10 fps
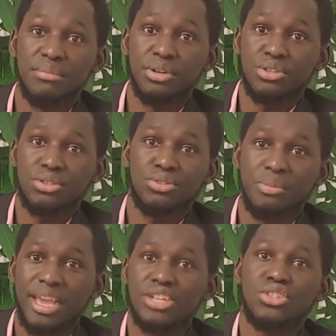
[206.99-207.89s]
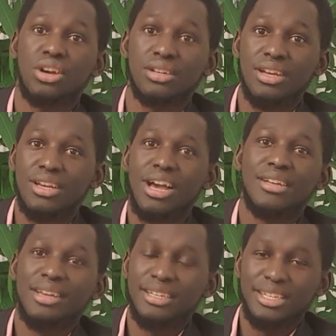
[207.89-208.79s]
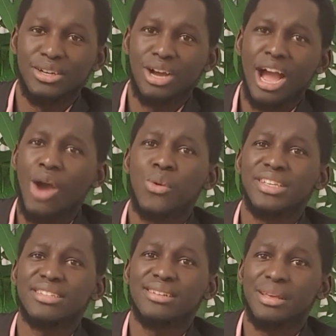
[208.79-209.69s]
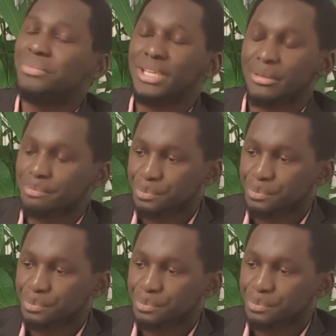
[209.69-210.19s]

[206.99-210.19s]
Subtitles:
But to make it short, how is Libya?